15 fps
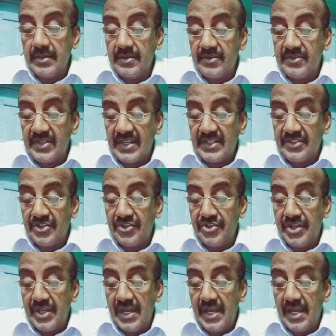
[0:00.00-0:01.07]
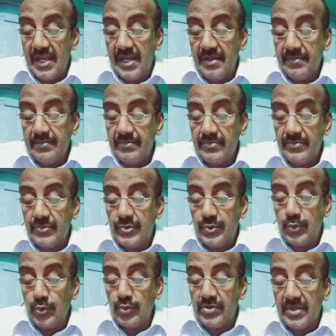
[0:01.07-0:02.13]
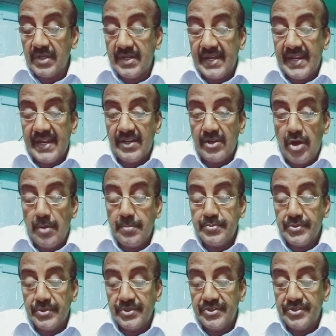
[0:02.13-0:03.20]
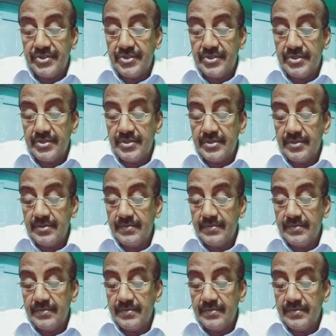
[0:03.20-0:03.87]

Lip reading: Section A, choose the correct options.